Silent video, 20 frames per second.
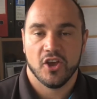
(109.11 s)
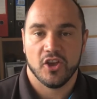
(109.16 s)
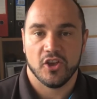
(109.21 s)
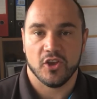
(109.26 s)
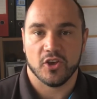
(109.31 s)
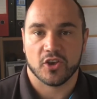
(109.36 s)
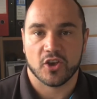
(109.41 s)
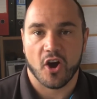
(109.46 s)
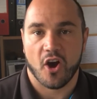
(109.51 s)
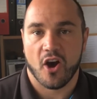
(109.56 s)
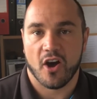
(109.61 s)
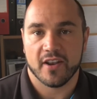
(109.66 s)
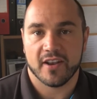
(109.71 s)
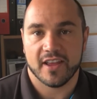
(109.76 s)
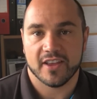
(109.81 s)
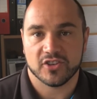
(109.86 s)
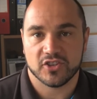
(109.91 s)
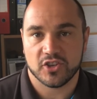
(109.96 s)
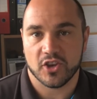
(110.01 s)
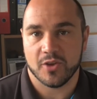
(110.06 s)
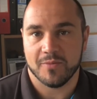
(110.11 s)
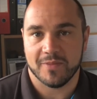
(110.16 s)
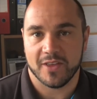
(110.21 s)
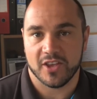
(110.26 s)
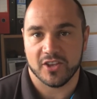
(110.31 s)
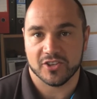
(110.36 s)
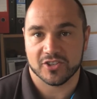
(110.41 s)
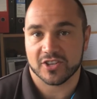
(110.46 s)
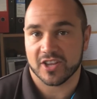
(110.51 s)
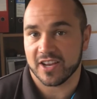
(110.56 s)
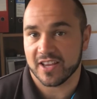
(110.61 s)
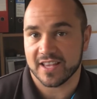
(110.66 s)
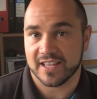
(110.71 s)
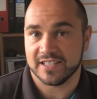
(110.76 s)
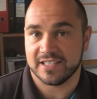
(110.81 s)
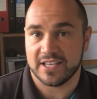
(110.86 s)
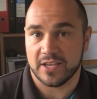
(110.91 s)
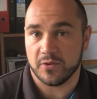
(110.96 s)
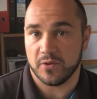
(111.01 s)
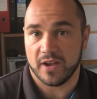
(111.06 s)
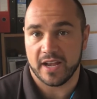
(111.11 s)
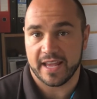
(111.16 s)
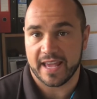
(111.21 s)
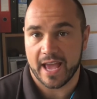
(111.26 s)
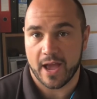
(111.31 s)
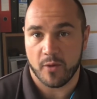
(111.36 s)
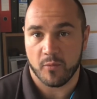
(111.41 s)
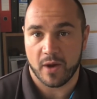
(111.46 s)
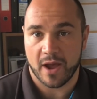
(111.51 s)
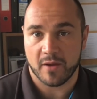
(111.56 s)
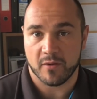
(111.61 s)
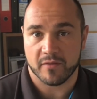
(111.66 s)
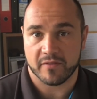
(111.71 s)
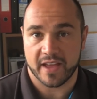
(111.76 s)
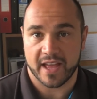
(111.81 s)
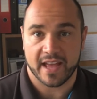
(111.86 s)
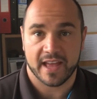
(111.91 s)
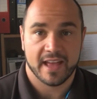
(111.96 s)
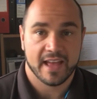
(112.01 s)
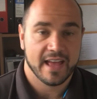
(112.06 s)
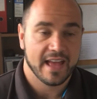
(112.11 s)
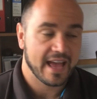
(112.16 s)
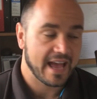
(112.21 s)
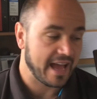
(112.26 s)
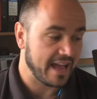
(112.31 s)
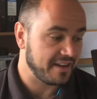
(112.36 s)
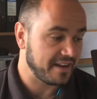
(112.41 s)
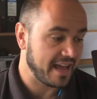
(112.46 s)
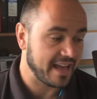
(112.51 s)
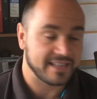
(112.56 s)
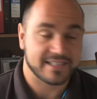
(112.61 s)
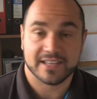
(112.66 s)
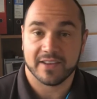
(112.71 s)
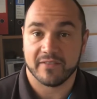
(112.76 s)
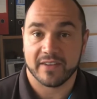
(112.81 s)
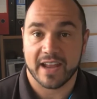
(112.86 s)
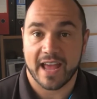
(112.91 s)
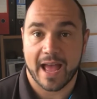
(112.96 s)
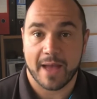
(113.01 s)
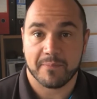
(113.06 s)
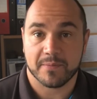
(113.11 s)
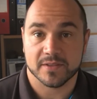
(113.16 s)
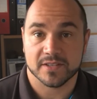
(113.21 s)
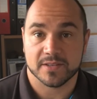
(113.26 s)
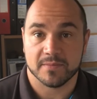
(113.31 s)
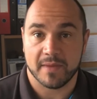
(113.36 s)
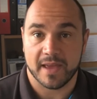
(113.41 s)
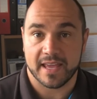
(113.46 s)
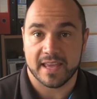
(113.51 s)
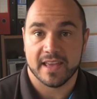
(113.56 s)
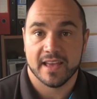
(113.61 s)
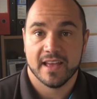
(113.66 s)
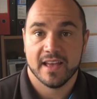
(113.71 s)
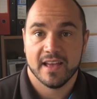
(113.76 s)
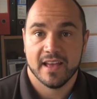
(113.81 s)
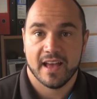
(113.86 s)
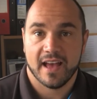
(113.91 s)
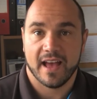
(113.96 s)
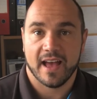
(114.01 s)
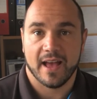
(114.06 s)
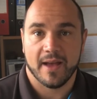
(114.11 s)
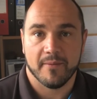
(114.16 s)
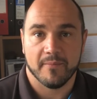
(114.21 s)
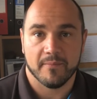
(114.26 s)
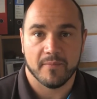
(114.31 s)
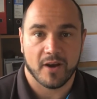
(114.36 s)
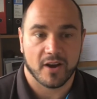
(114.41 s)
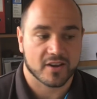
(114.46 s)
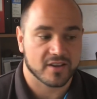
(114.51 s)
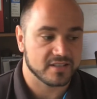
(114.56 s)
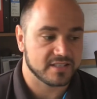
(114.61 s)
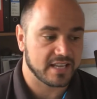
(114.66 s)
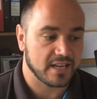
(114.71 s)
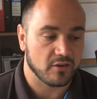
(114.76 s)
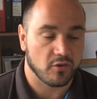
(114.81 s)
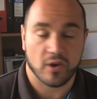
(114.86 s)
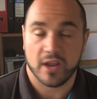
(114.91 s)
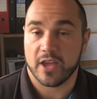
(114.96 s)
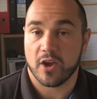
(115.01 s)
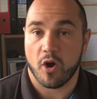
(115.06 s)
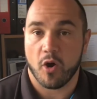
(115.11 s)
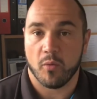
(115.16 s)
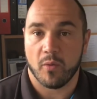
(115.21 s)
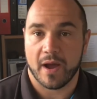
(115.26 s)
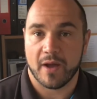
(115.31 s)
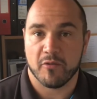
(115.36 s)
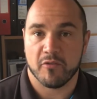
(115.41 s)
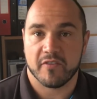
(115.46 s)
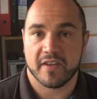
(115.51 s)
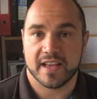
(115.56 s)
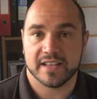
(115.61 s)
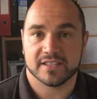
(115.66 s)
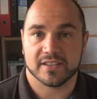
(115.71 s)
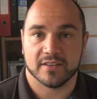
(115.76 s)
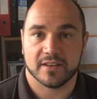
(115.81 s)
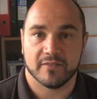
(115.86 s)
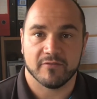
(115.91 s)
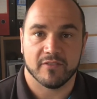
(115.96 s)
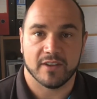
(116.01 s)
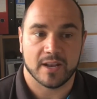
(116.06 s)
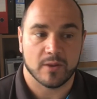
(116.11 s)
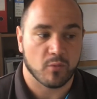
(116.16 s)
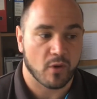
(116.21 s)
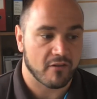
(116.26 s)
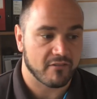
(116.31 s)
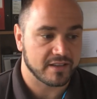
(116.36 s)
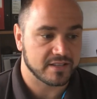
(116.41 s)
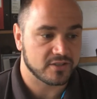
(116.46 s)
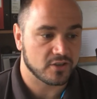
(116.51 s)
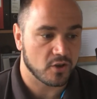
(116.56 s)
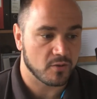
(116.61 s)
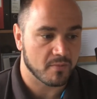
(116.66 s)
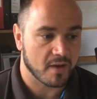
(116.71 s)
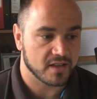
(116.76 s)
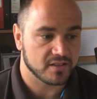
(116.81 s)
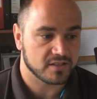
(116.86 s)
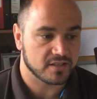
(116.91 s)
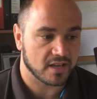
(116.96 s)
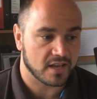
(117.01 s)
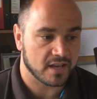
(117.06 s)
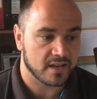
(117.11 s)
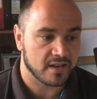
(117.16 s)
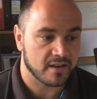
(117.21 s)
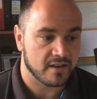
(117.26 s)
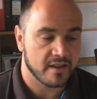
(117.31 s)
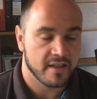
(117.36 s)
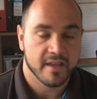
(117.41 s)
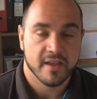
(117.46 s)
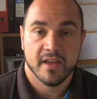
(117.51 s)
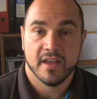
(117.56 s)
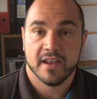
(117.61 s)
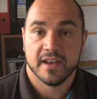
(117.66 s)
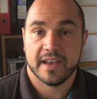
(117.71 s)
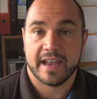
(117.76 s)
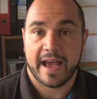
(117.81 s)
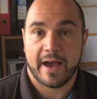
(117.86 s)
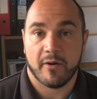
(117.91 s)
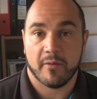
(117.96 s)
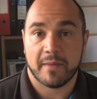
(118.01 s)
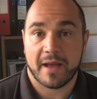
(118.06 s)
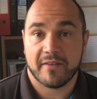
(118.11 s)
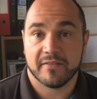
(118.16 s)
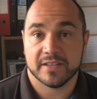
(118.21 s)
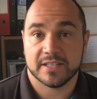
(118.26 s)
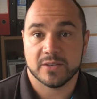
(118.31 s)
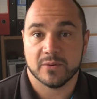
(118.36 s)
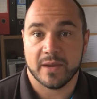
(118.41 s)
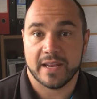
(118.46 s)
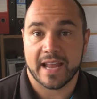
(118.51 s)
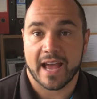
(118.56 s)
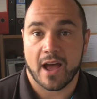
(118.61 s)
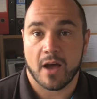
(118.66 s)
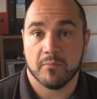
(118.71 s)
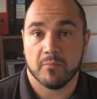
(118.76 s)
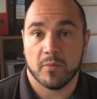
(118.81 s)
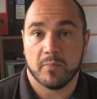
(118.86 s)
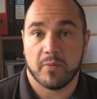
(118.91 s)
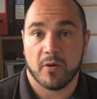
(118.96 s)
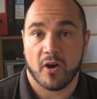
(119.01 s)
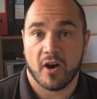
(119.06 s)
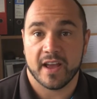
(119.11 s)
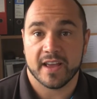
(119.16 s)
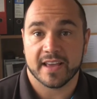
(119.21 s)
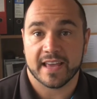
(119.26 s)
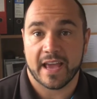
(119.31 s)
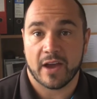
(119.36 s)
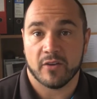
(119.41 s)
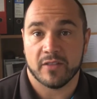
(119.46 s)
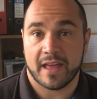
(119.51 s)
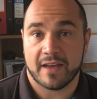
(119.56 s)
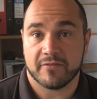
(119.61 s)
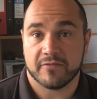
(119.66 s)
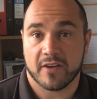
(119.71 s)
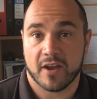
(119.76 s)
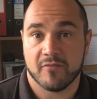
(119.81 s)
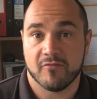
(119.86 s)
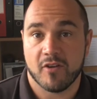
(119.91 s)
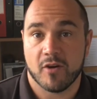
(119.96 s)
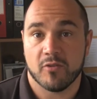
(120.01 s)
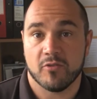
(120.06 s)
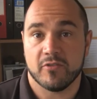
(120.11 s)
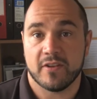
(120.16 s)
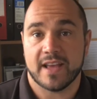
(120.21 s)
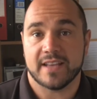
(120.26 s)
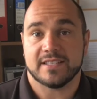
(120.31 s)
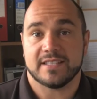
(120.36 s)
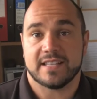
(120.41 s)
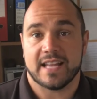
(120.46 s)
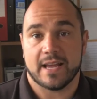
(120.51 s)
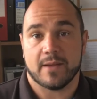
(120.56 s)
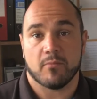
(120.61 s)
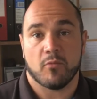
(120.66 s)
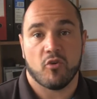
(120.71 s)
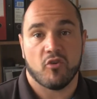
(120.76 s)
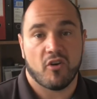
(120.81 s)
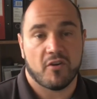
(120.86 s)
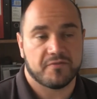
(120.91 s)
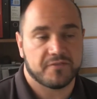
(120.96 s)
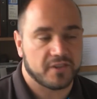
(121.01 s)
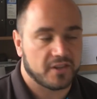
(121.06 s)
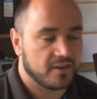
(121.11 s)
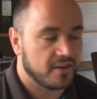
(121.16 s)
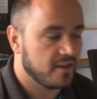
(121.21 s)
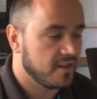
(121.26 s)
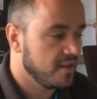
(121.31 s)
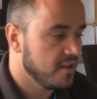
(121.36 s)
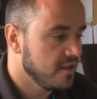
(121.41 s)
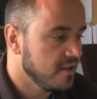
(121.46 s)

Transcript: You can't assume that you're just going to continually get away with it. And that is something that happened to me. I continually got away with it, so I didn't really worry too much. And now I'm having to eat that humble pie and get on that foam roller and that stick more often.